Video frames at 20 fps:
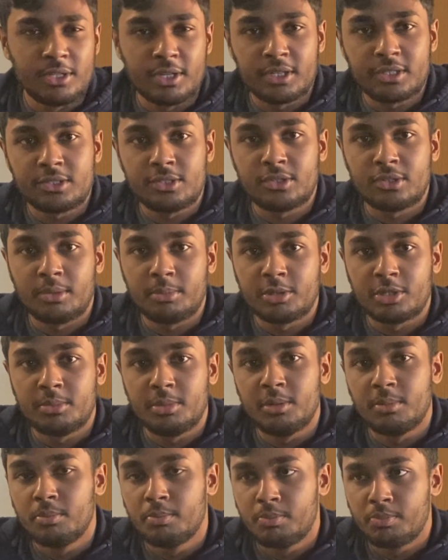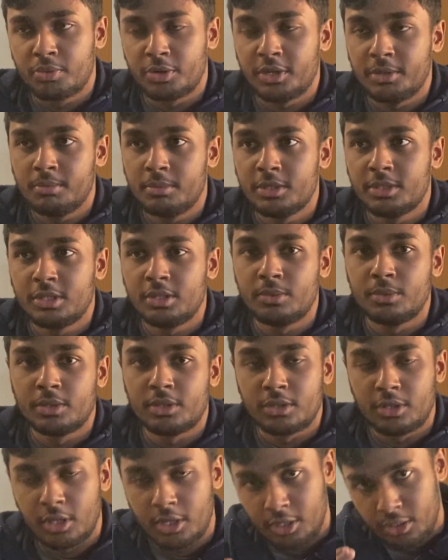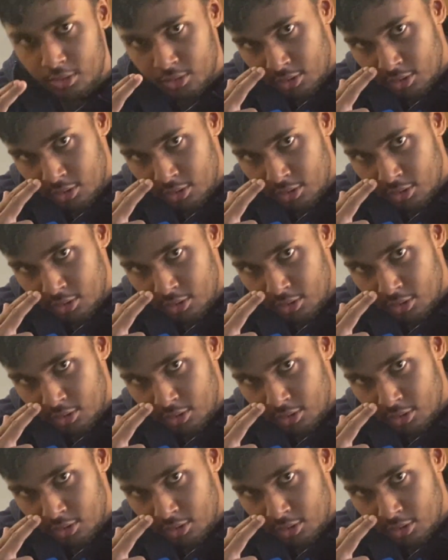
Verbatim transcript: next year I'm going to be pretty busy with like,